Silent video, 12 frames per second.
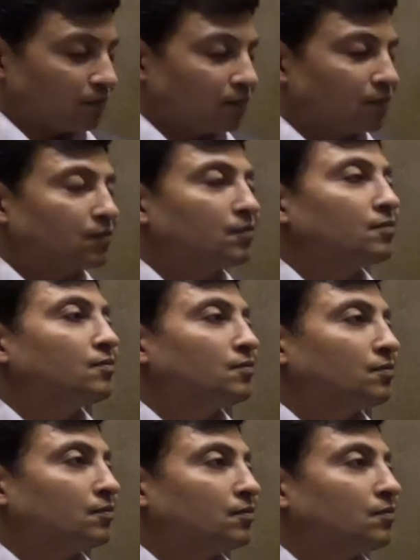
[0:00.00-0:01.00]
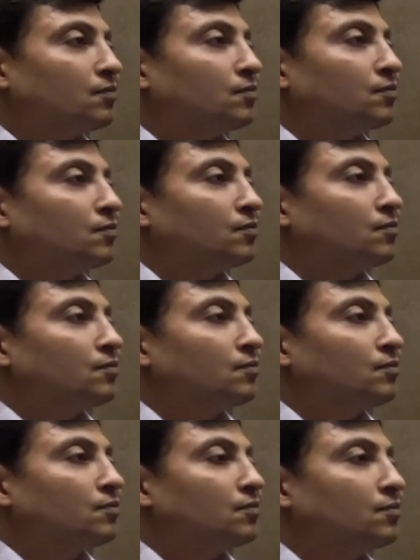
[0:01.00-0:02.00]

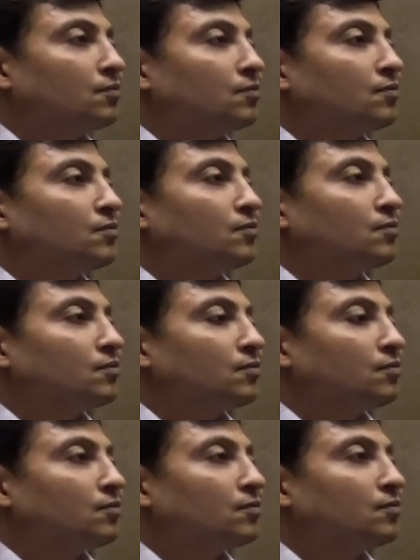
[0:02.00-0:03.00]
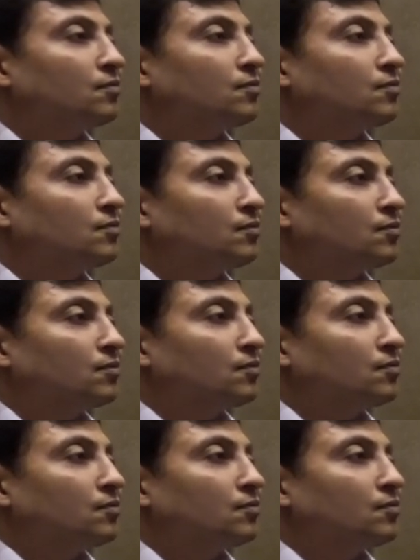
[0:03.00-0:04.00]

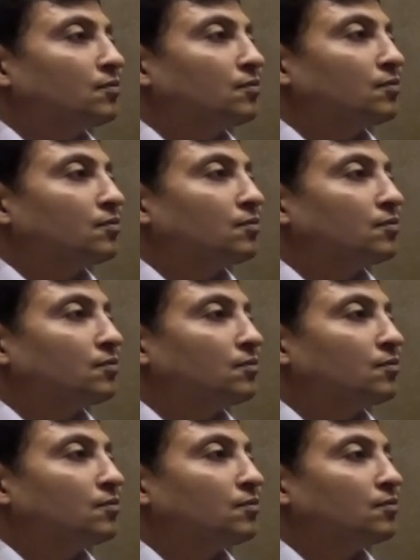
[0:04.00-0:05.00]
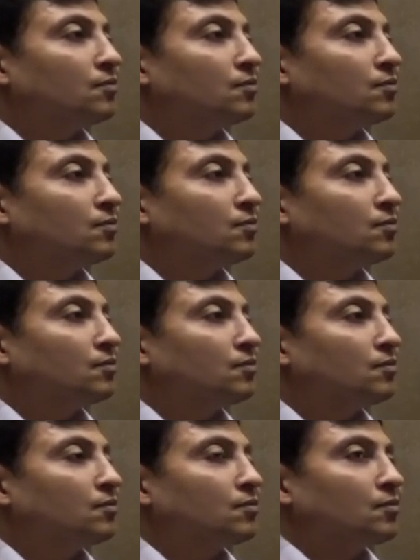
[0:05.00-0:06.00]

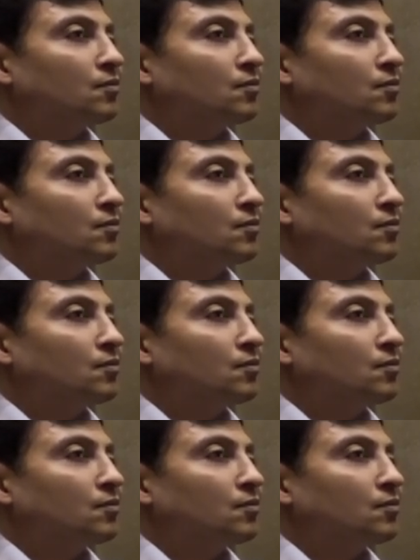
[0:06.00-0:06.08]
(silent)